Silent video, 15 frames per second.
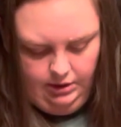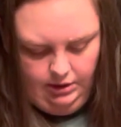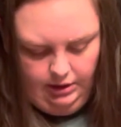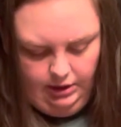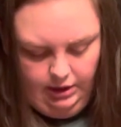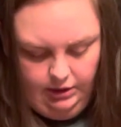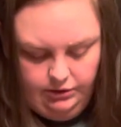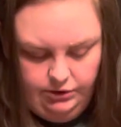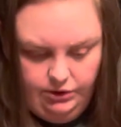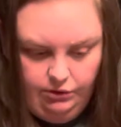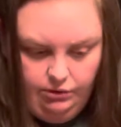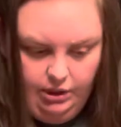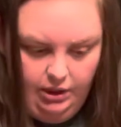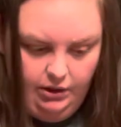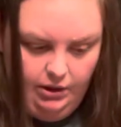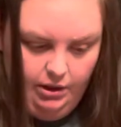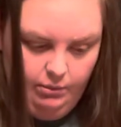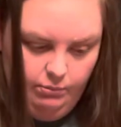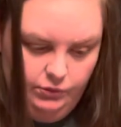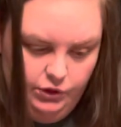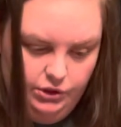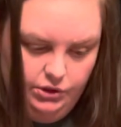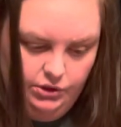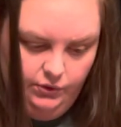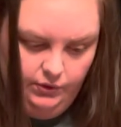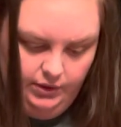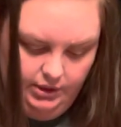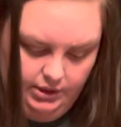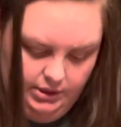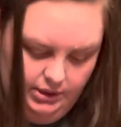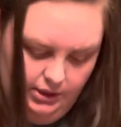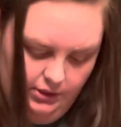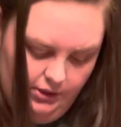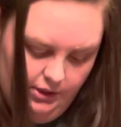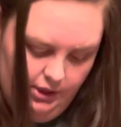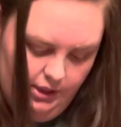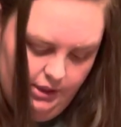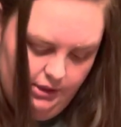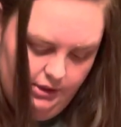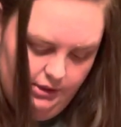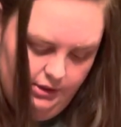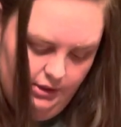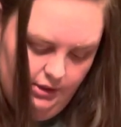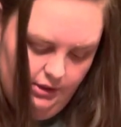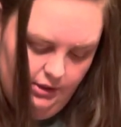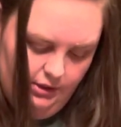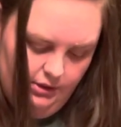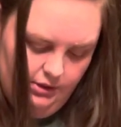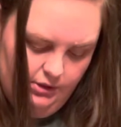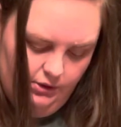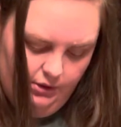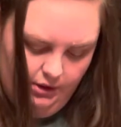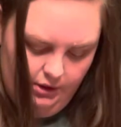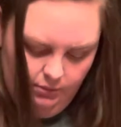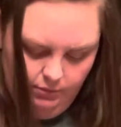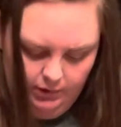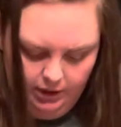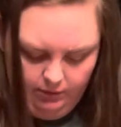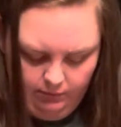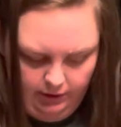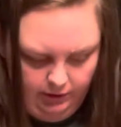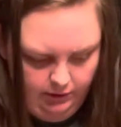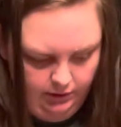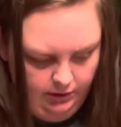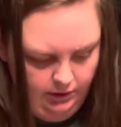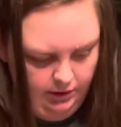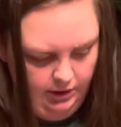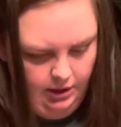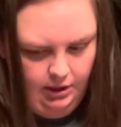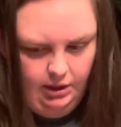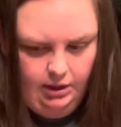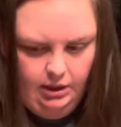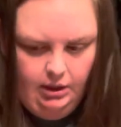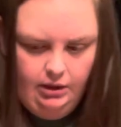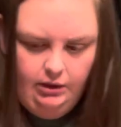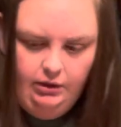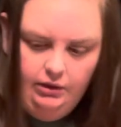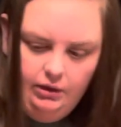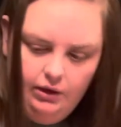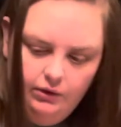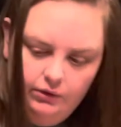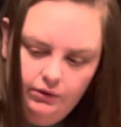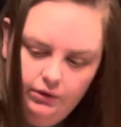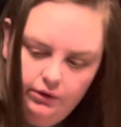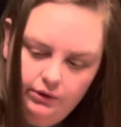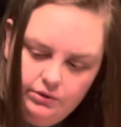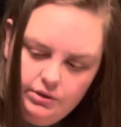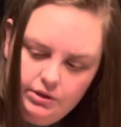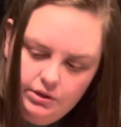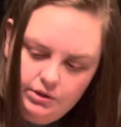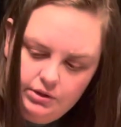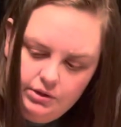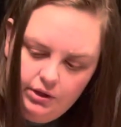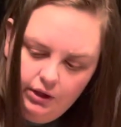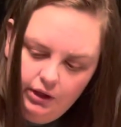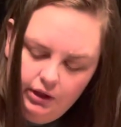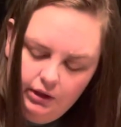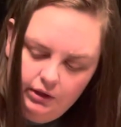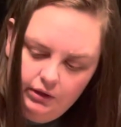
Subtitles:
And so now I'm just doing the series. So clip that one, and I'll close the circuit.